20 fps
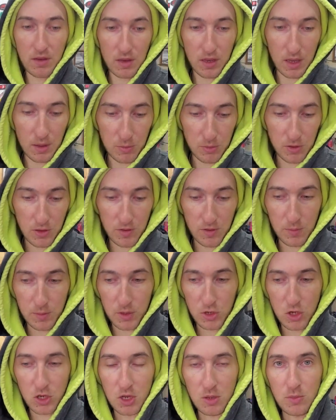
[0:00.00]
I can't believe how
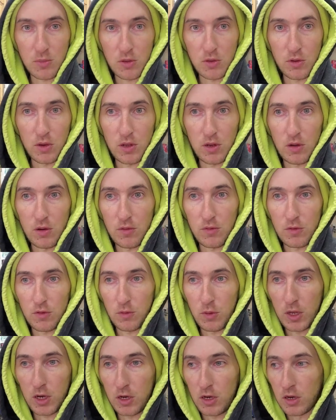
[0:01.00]
much shit blew in over the
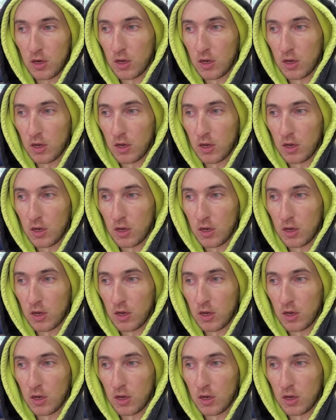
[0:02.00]
winter.